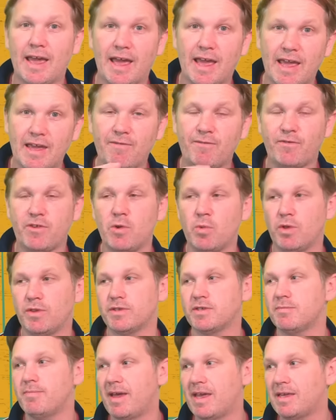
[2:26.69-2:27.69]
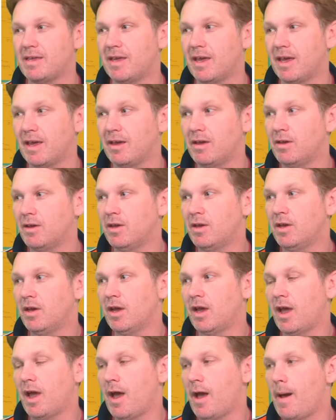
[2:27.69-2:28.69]
If you want to make it
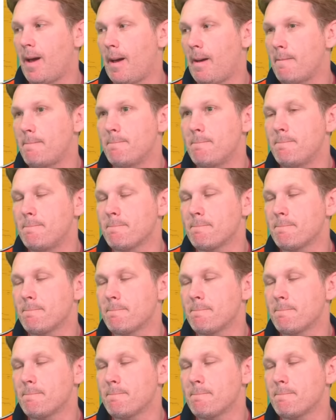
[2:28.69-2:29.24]
higher